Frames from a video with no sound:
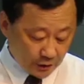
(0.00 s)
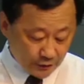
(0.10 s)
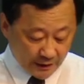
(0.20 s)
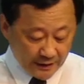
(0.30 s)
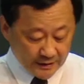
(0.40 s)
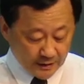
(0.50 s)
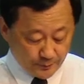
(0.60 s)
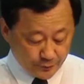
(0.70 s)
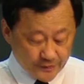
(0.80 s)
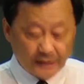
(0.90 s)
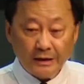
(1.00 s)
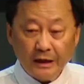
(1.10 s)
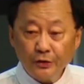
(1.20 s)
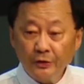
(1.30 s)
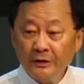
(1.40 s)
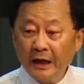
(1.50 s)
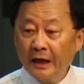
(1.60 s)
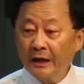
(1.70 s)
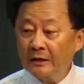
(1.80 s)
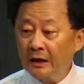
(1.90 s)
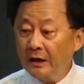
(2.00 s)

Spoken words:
today's presentation, and